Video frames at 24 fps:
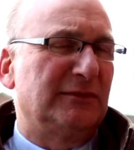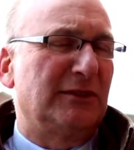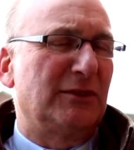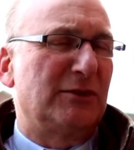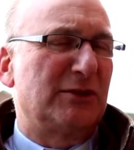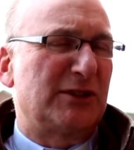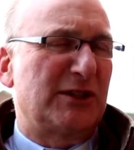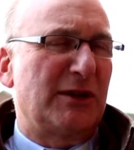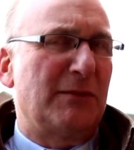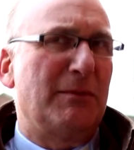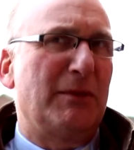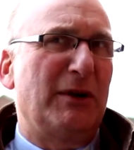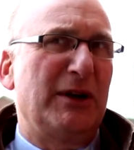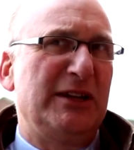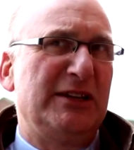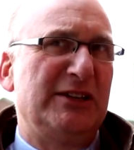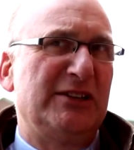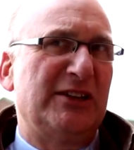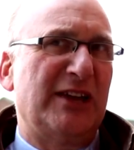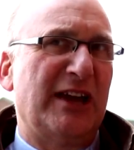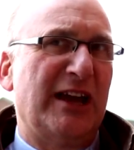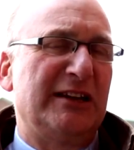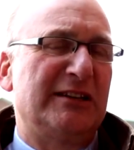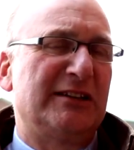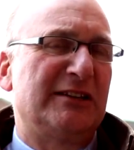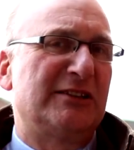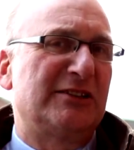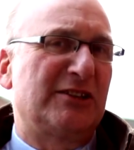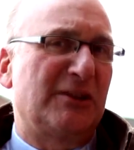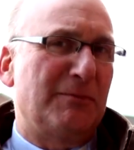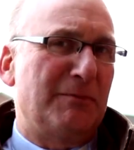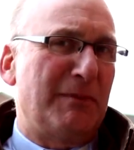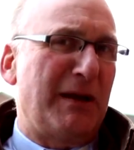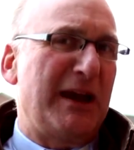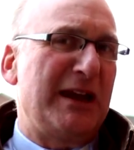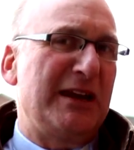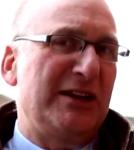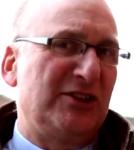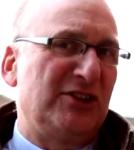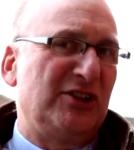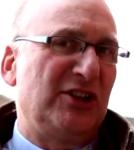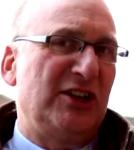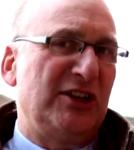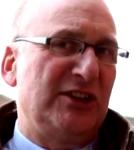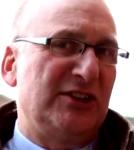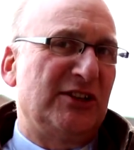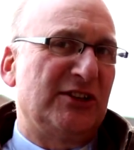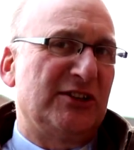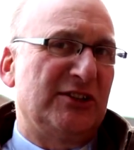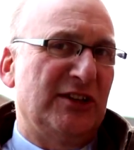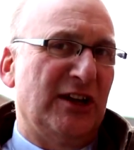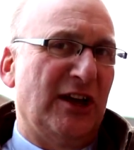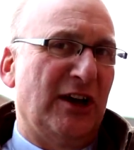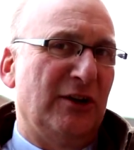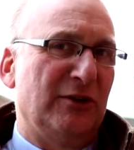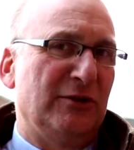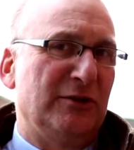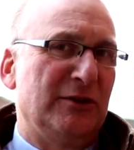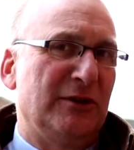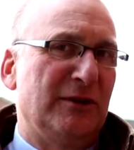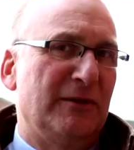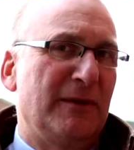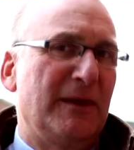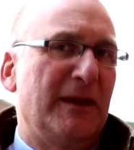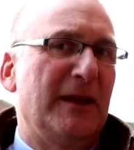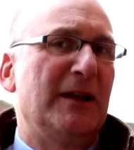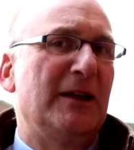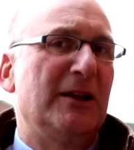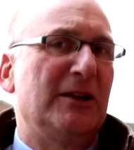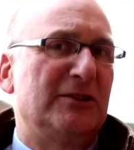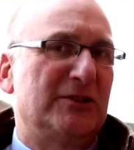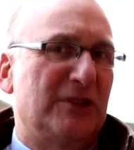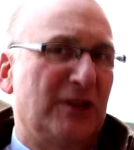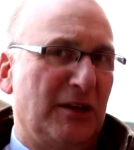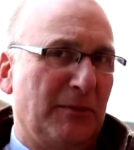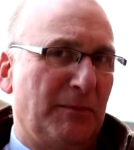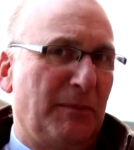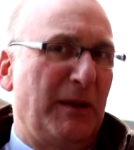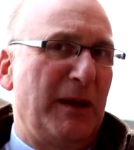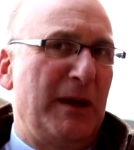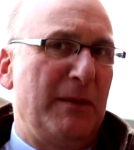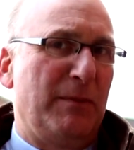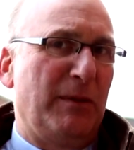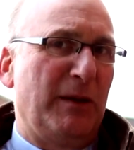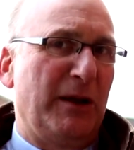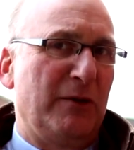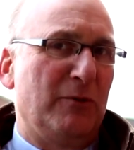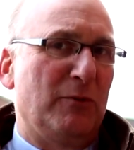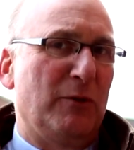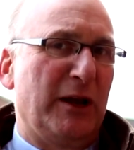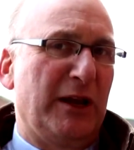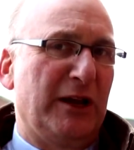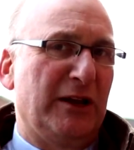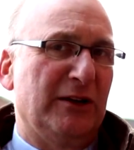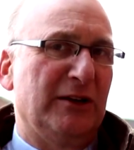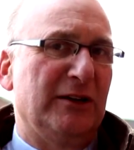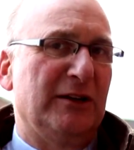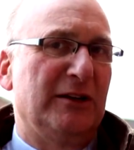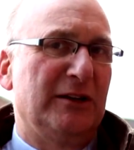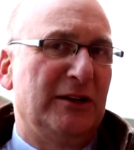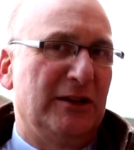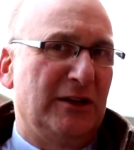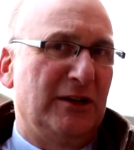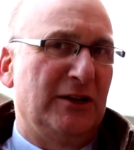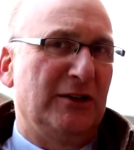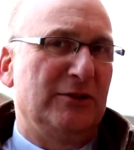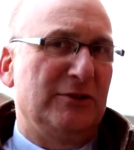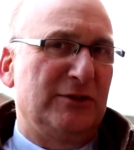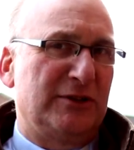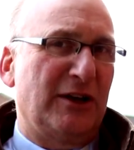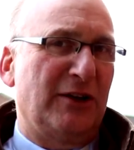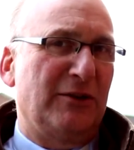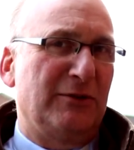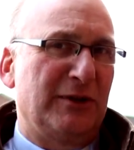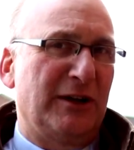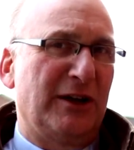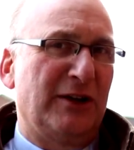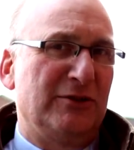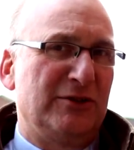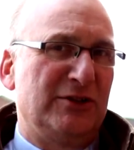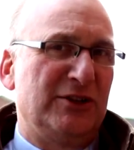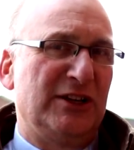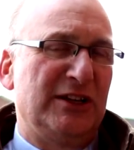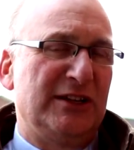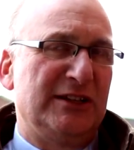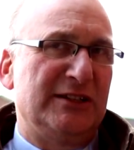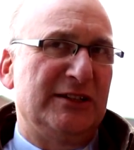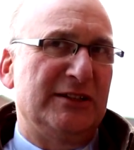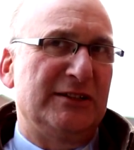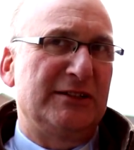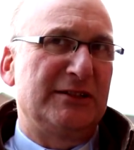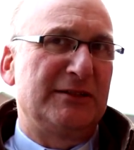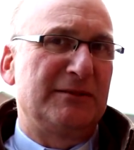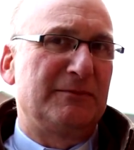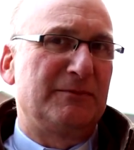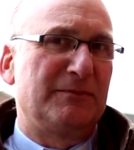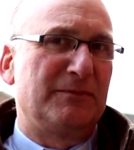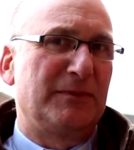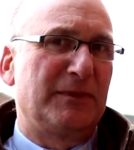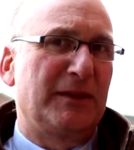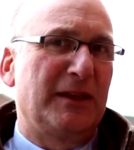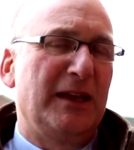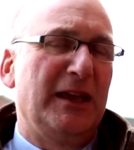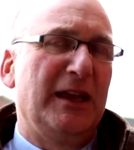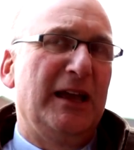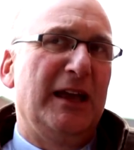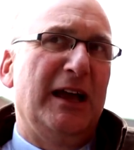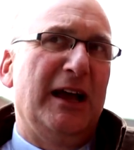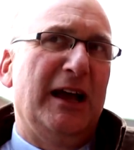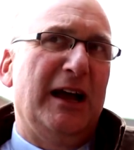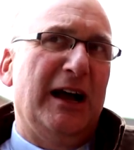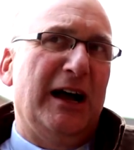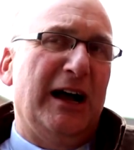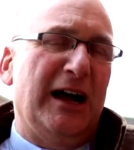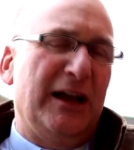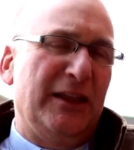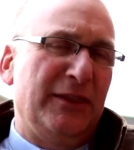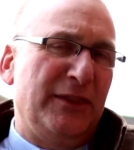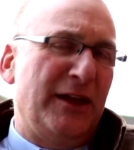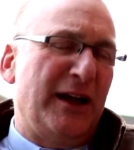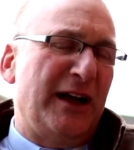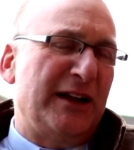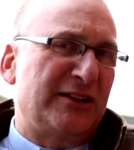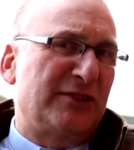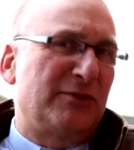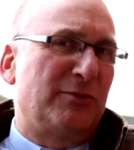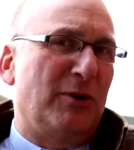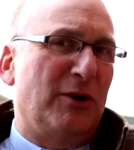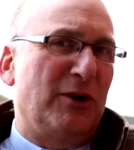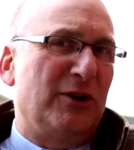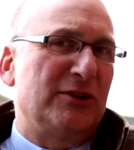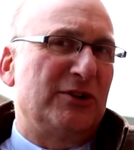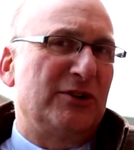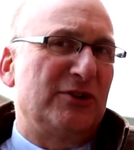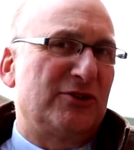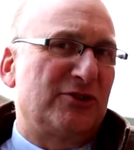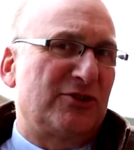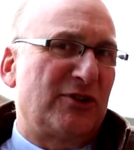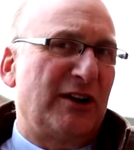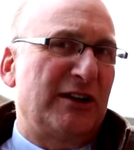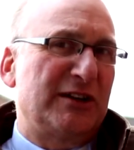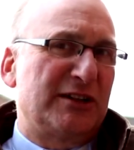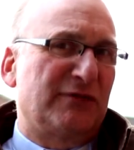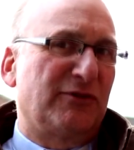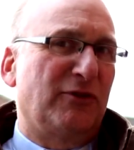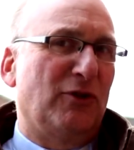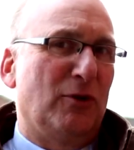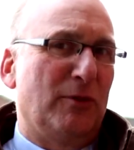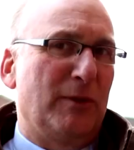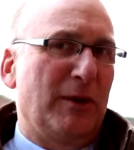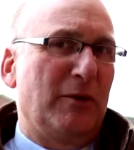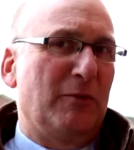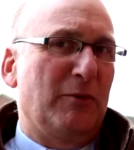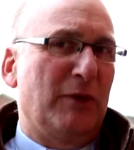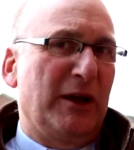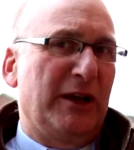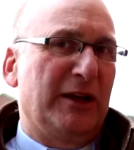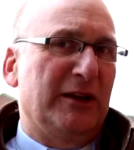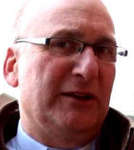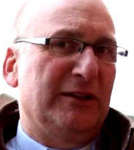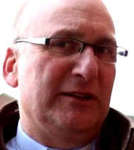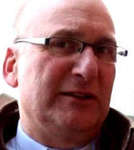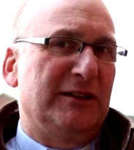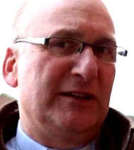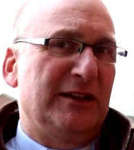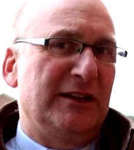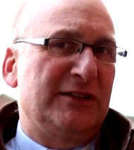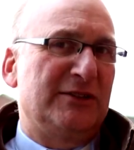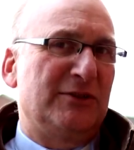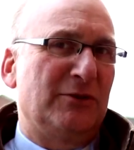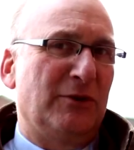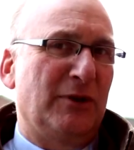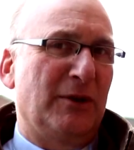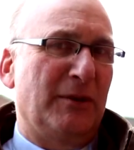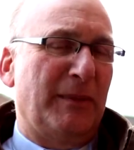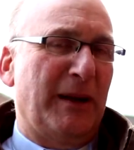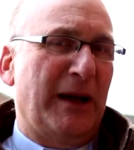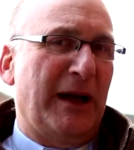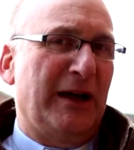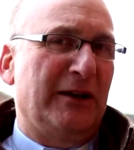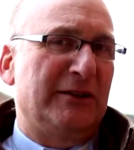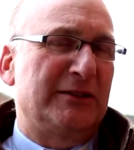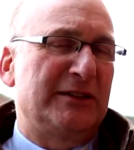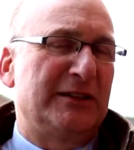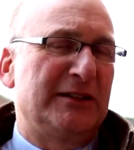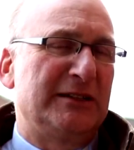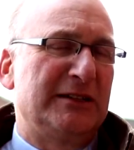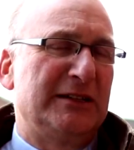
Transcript: somebody said to make Jesus known to the people in Wigan who don't know Jesus. And that's what Transforming Wigan is all about.